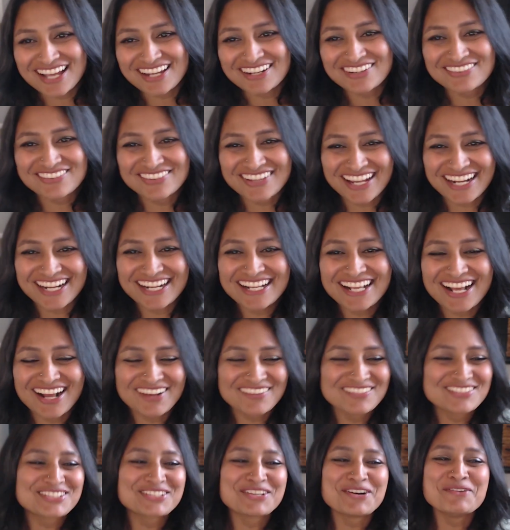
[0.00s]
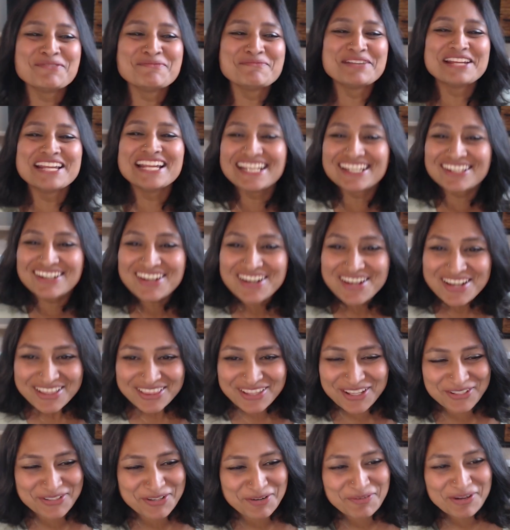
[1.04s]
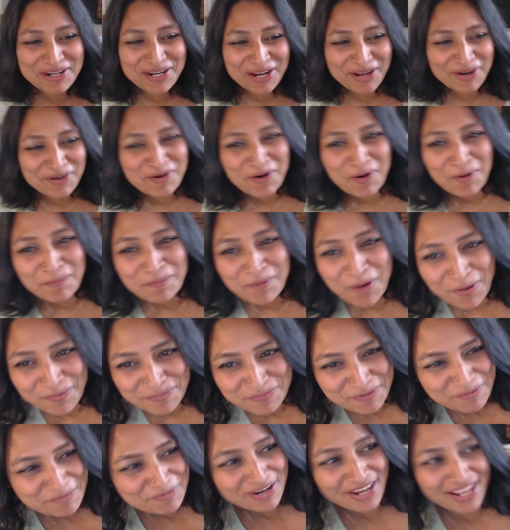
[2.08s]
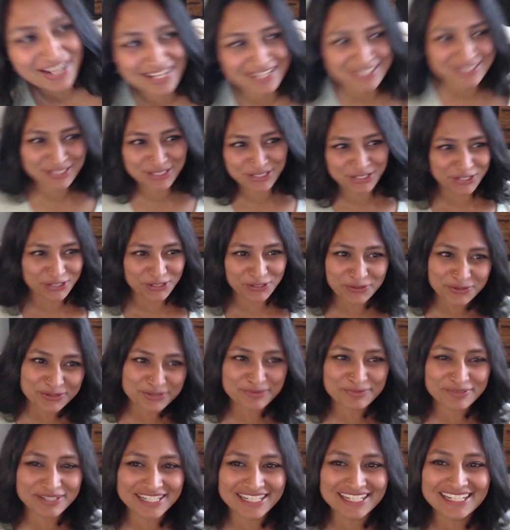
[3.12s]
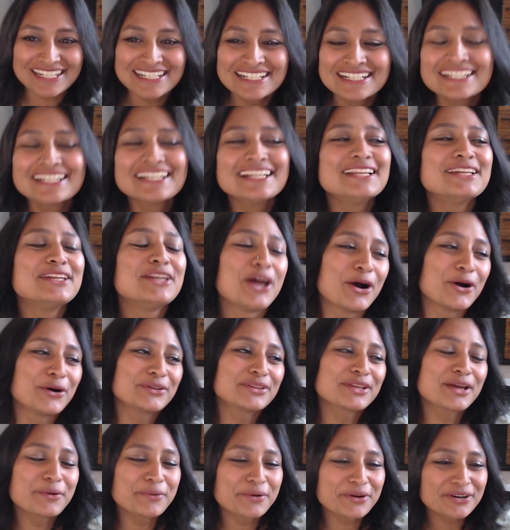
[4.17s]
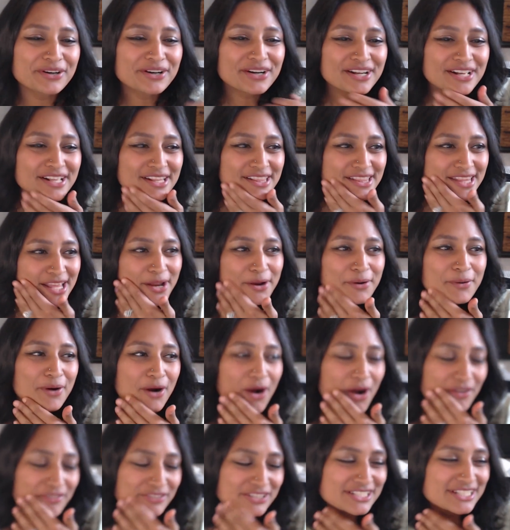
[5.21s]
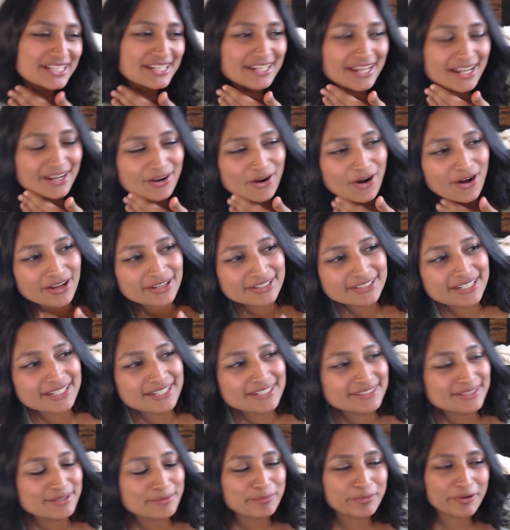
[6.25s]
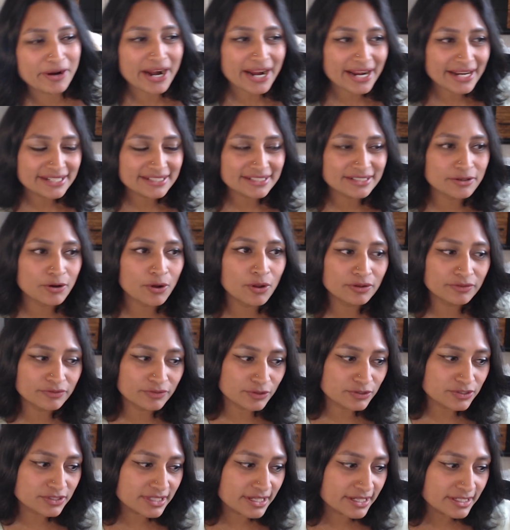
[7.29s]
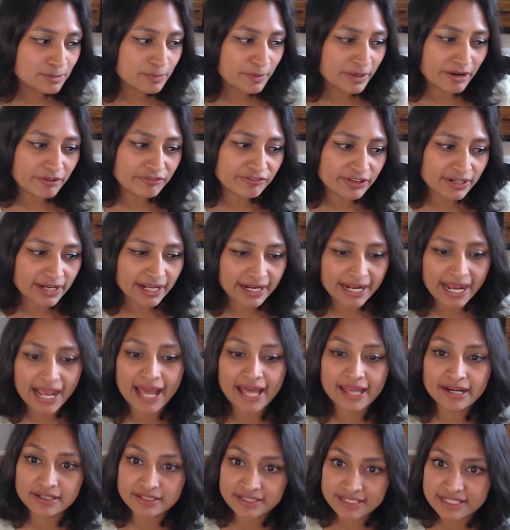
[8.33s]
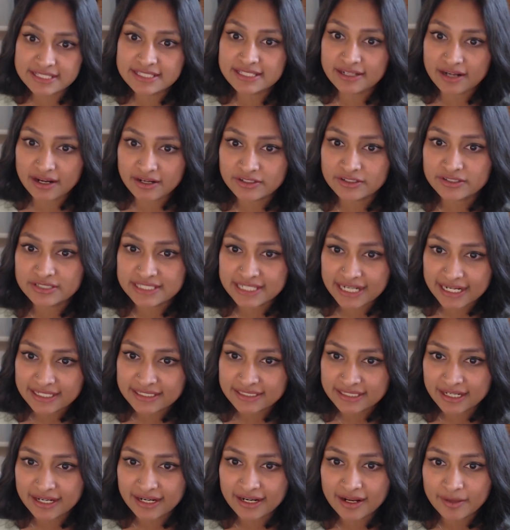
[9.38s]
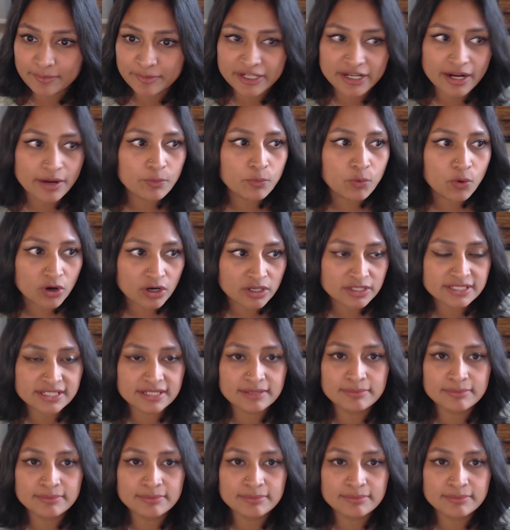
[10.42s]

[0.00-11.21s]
of like, I'm so mean. There's gonna be like corp con people like, excuse me. No, they were obviously like content and brand and all of those things, but I feel like I had a decent understanding. I mean, I worked in